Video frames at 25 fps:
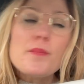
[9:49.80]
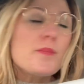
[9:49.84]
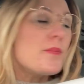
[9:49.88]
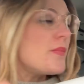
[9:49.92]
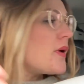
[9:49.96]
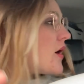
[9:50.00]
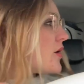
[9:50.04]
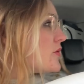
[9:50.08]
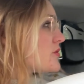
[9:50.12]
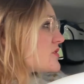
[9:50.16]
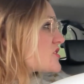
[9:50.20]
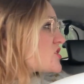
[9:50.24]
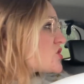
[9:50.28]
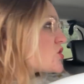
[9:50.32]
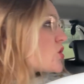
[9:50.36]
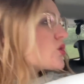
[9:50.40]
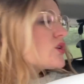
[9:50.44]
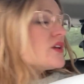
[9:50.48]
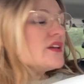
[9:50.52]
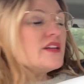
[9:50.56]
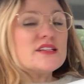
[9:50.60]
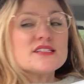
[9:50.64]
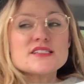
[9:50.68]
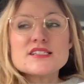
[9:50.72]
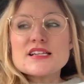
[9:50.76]
I was
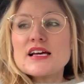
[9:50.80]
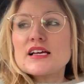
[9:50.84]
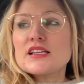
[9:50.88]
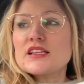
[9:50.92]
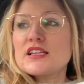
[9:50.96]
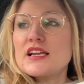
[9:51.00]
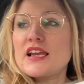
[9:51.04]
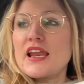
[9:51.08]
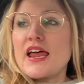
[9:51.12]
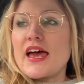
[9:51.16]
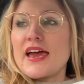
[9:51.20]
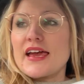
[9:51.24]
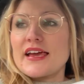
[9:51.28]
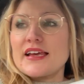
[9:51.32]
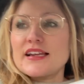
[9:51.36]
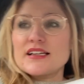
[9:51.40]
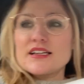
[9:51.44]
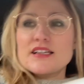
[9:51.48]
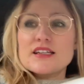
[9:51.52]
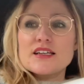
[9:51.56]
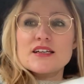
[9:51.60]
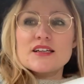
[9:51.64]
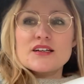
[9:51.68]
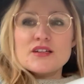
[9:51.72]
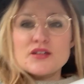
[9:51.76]
toddling down the
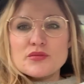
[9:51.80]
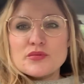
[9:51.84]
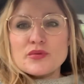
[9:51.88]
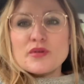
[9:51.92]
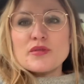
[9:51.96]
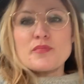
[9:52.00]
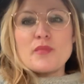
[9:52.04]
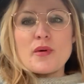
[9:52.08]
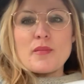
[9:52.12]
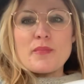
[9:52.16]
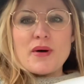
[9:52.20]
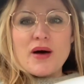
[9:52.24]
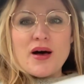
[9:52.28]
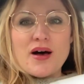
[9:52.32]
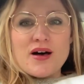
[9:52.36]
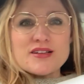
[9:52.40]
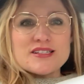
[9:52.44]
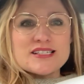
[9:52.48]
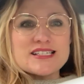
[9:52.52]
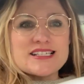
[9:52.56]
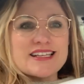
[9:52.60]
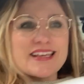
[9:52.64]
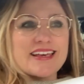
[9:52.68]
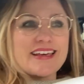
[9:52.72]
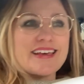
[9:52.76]
lane with my
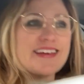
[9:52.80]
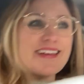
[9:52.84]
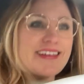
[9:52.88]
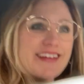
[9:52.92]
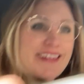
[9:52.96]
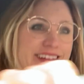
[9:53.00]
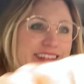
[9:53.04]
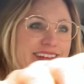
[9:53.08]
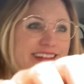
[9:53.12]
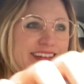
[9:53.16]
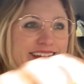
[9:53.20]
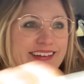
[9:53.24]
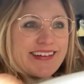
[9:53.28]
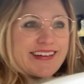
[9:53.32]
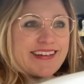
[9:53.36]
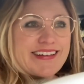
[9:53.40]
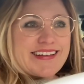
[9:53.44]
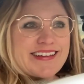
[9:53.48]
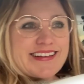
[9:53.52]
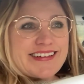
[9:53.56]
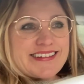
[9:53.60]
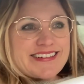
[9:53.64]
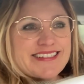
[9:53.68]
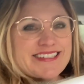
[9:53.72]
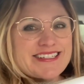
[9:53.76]
basket
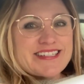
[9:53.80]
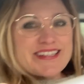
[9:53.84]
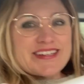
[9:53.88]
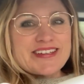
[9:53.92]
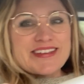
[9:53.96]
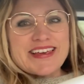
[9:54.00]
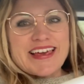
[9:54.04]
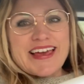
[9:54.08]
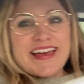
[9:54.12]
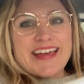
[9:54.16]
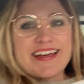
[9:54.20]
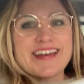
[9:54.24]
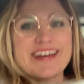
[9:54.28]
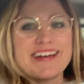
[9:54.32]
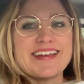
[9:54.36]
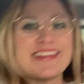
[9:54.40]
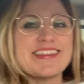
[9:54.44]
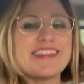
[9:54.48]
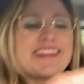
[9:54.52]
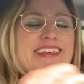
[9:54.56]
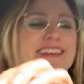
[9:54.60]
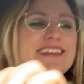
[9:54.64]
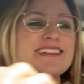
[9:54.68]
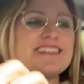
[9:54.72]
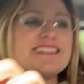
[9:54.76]
to get
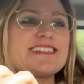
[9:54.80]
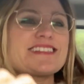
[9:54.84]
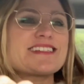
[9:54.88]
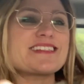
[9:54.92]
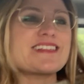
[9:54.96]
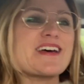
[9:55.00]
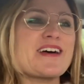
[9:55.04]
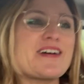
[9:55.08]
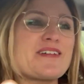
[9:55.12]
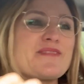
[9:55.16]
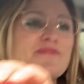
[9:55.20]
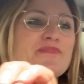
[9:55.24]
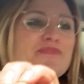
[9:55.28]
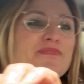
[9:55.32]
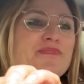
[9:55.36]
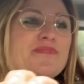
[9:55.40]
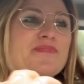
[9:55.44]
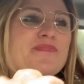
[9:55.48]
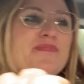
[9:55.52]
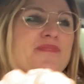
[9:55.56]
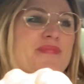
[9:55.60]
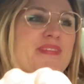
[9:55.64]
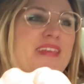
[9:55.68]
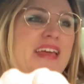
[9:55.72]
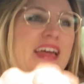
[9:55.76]
these
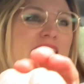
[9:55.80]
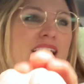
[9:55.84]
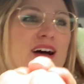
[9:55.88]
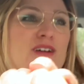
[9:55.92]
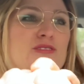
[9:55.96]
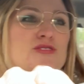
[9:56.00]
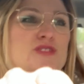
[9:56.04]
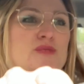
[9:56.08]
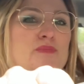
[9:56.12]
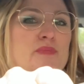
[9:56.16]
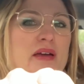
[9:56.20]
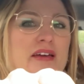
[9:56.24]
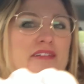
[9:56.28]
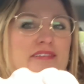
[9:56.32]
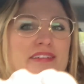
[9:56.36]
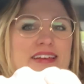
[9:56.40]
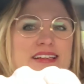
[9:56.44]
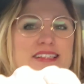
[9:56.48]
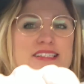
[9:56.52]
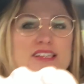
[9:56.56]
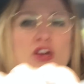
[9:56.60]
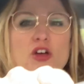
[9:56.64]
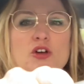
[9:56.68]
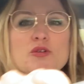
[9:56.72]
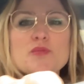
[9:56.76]
um,
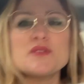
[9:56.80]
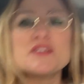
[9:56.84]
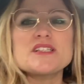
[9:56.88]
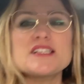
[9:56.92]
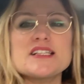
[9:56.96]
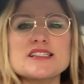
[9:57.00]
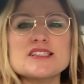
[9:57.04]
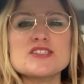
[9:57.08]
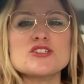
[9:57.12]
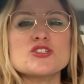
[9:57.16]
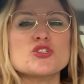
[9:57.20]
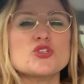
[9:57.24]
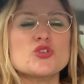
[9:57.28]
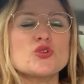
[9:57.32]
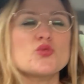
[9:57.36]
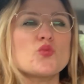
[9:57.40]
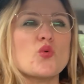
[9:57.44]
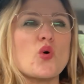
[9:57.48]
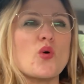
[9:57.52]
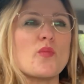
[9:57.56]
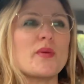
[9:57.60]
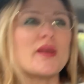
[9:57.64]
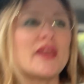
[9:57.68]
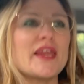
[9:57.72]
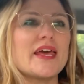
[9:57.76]
elderberries. I hope this isn't too
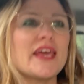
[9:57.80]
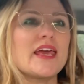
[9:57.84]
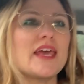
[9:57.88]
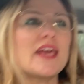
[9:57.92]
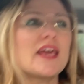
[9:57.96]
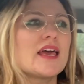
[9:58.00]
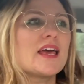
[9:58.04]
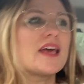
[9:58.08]
wobbly.